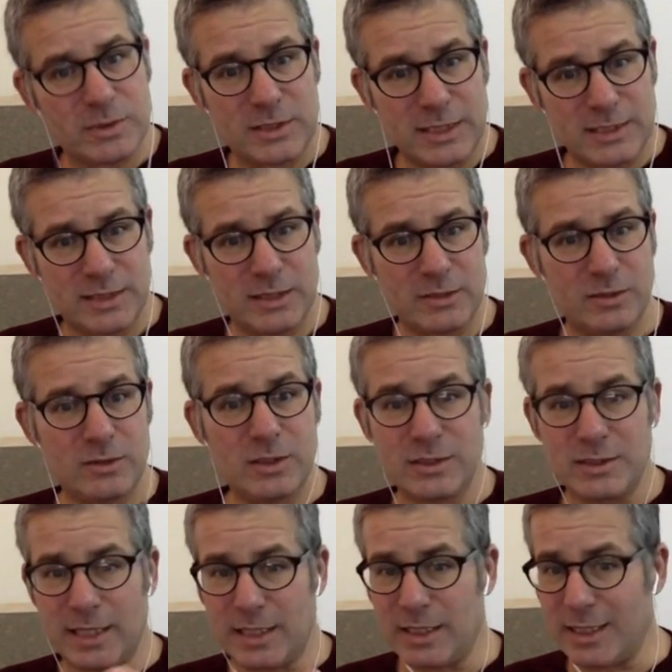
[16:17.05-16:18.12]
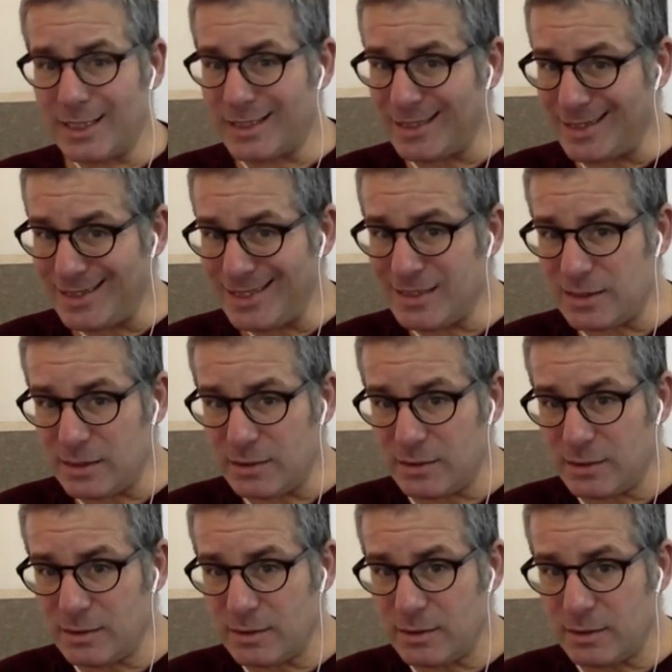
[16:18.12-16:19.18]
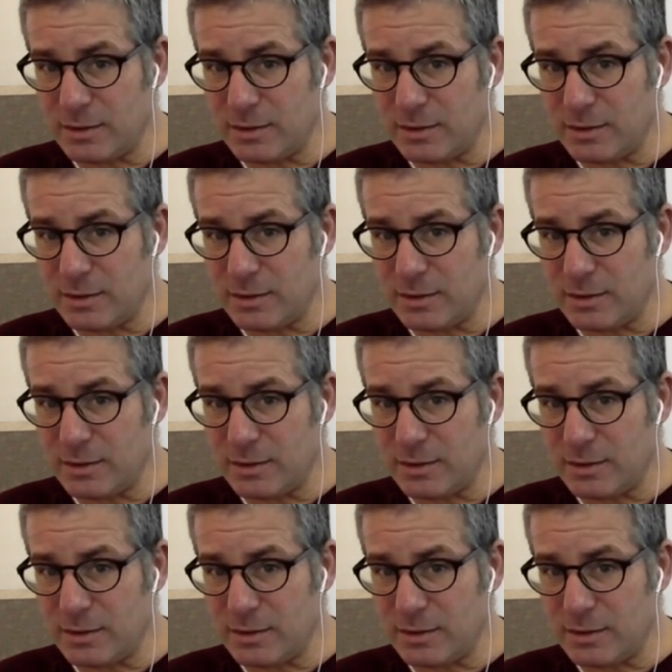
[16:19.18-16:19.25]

Stay centered, stay connected, listen.